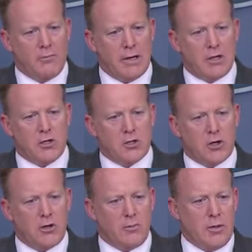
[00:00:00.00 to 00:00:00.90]
of making
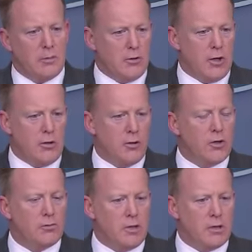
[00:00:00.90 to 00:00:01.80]
sure that people know
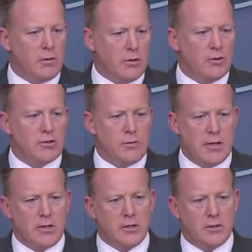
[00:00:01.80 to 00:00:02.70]
who he's meeting with, who he's
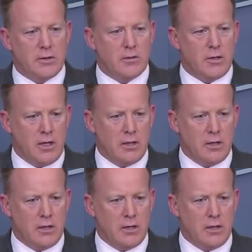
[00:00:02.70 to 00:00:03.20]
speaking to, and,